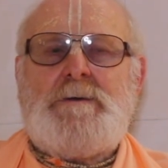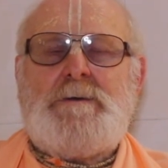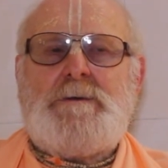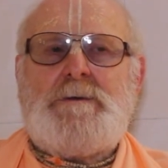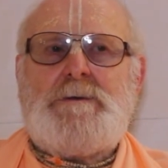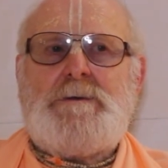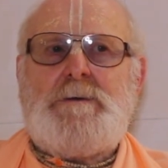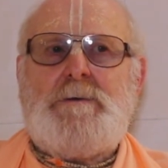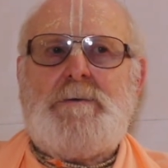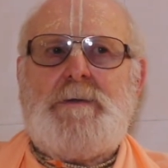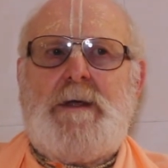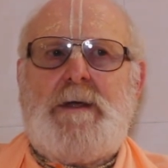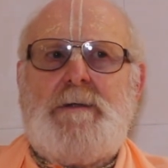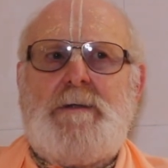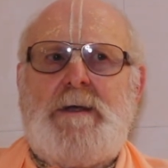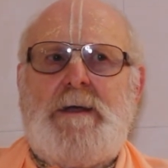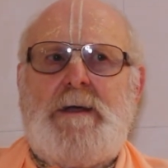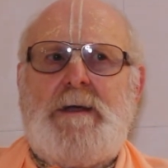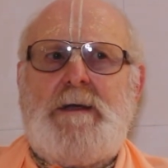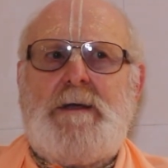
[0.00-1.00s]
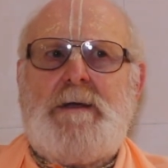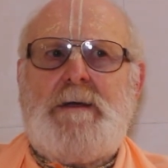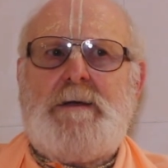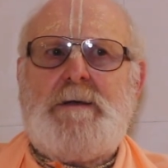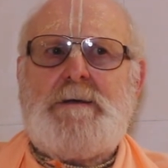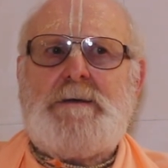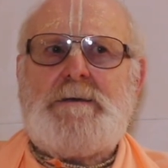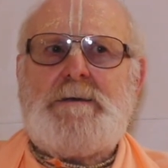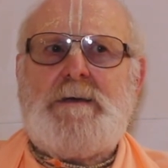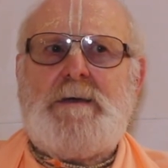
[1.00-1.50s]
So then they
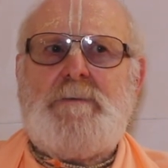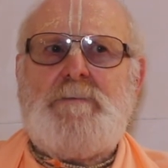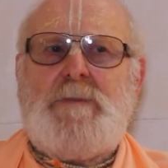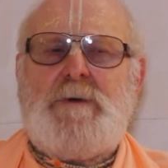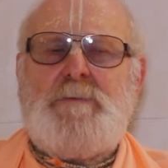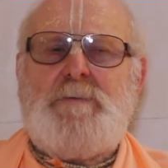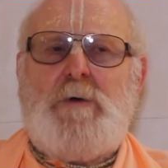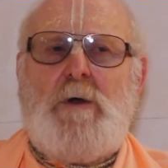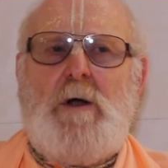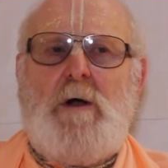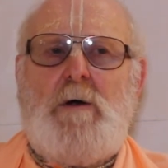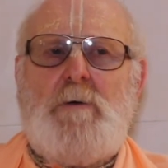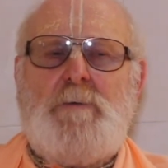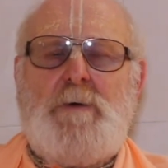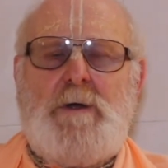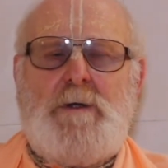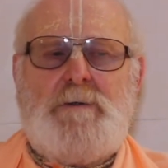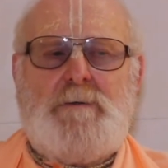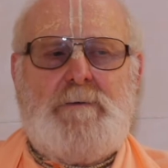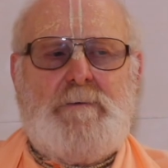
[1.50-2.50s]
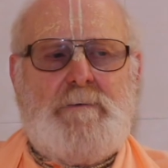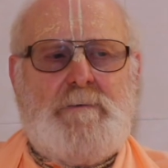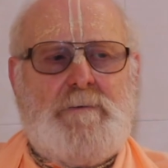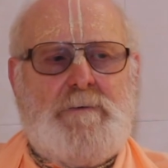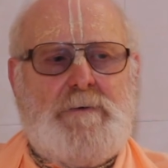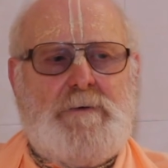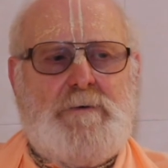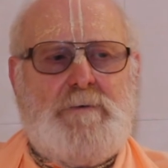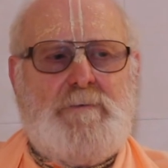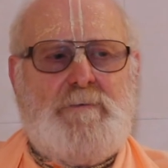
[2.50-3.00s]
said, but Prabhupada,
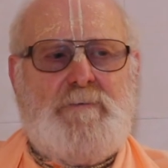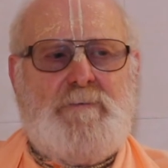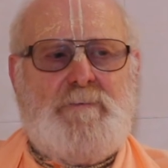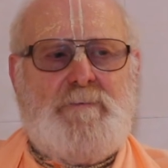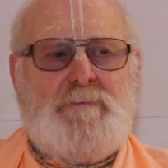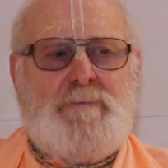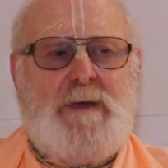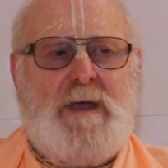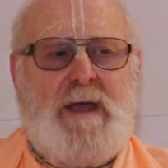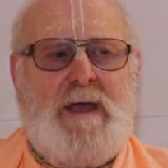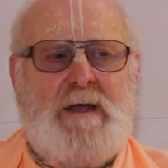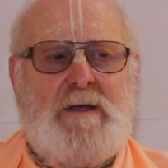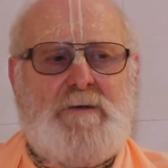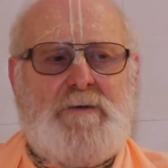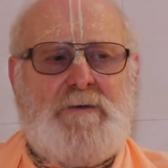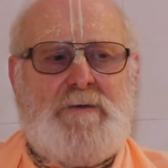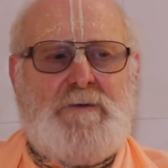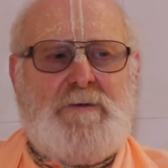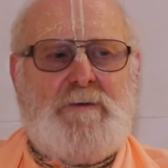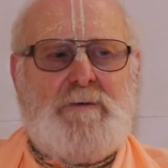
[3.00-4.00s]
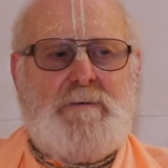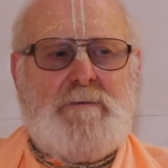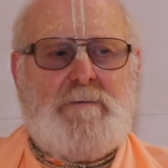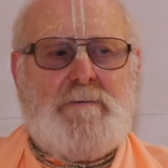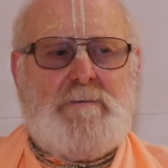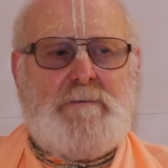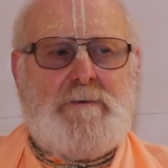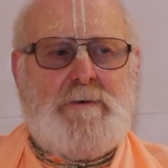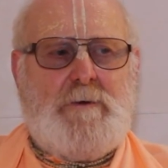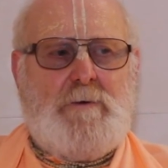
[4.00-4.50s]
you've passed,
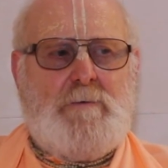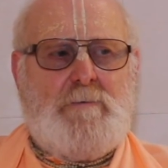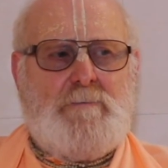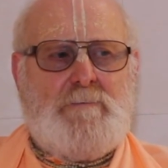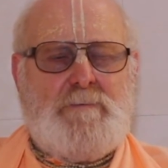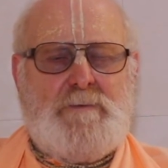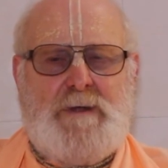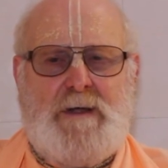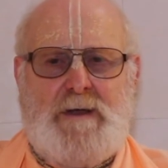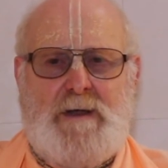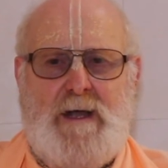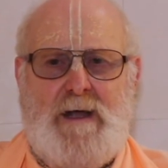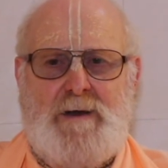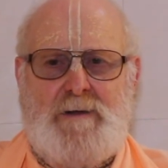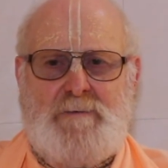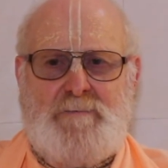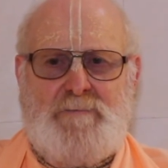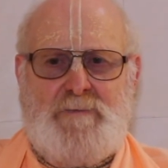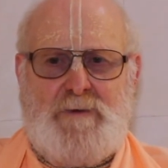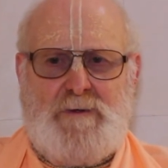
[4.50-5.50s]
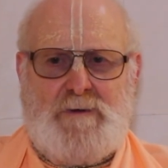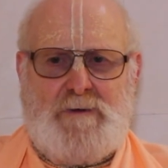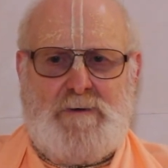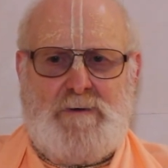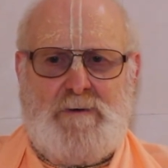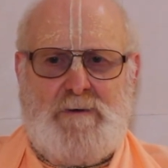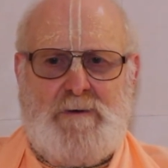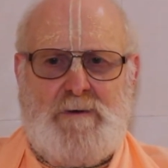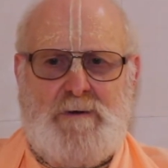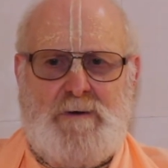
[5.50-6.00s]
they had a
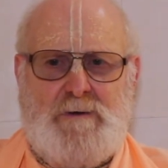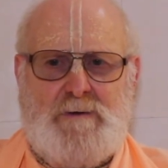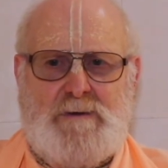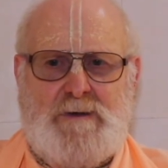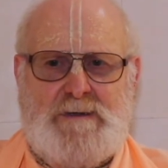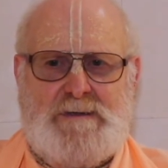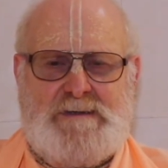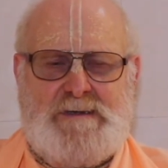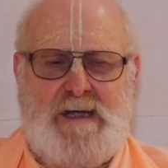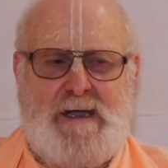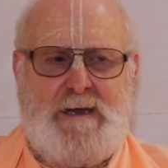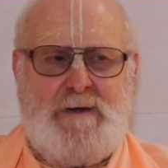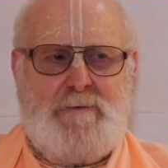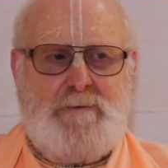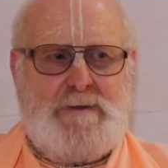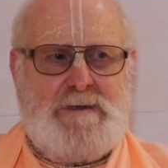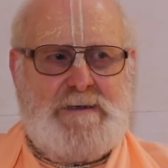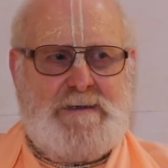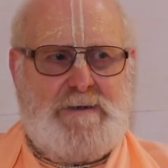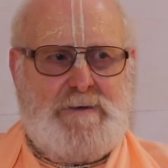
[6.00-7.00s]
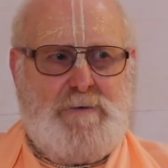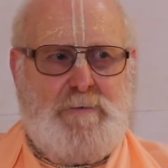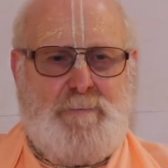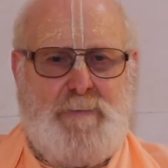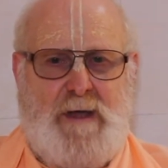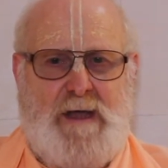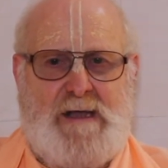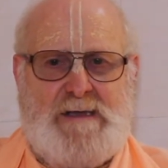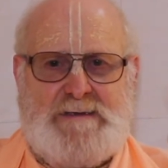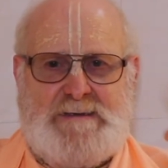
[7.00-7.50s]
container. They said, you
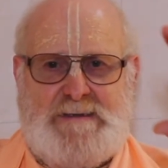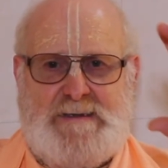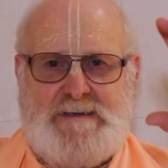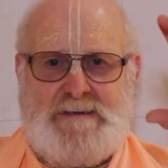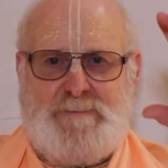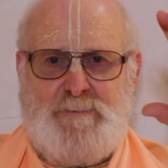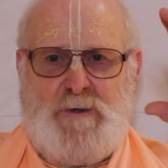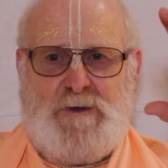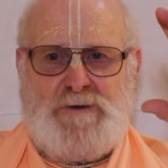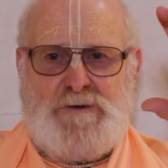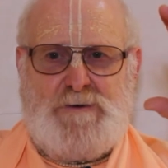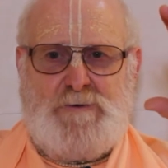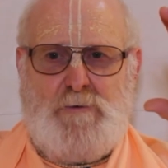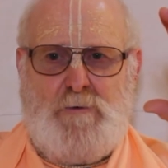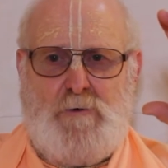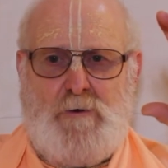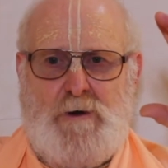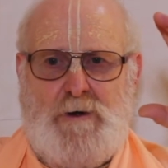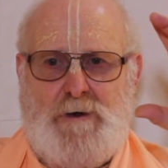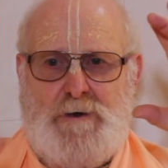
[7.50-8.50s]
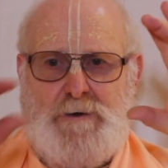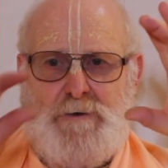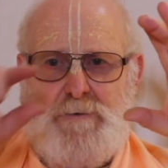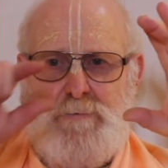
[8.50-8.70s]
passed this much urine and